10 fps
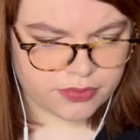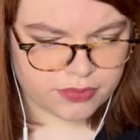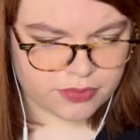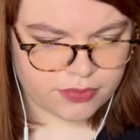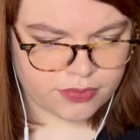
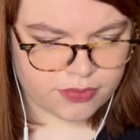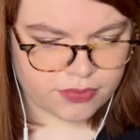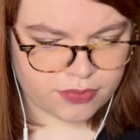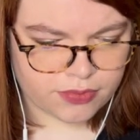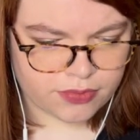
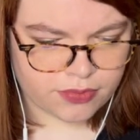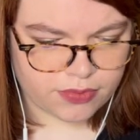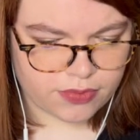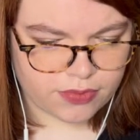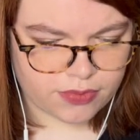
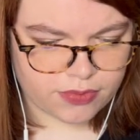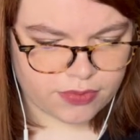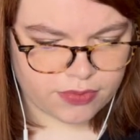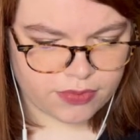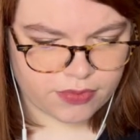
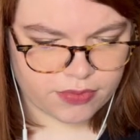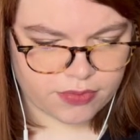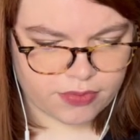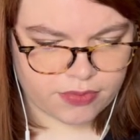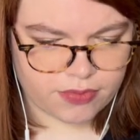
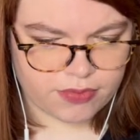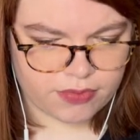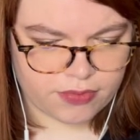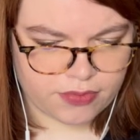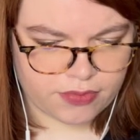The person shown says nothing.